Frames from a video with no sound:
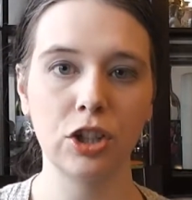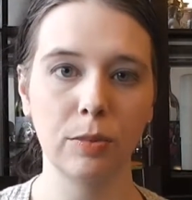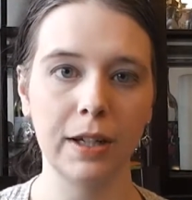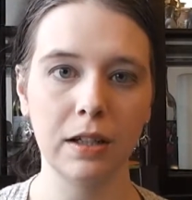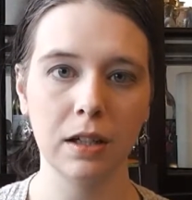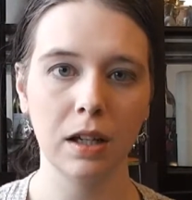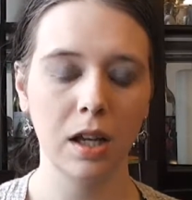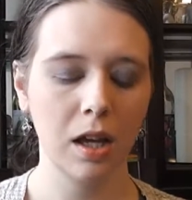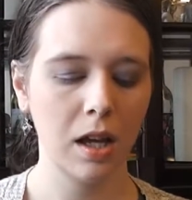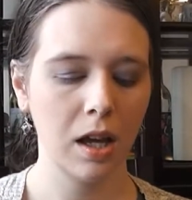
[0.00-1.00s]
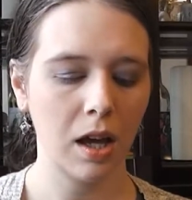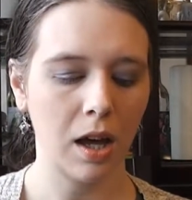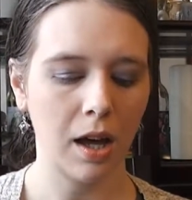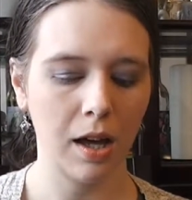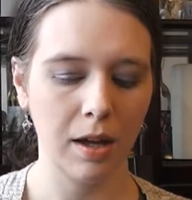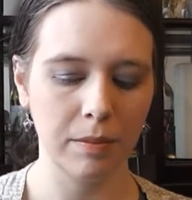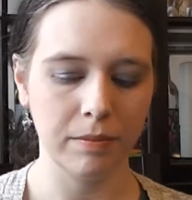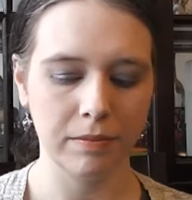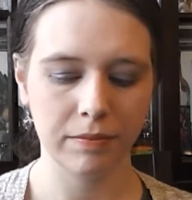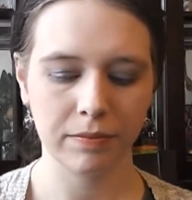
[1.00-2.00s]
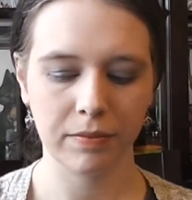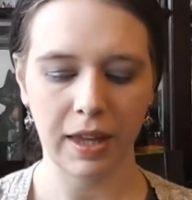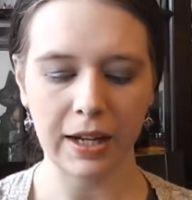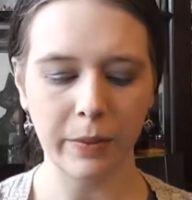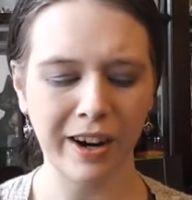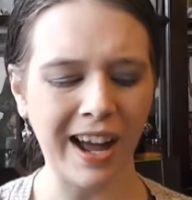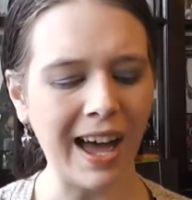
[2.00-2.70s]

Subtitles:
tubing anywhere.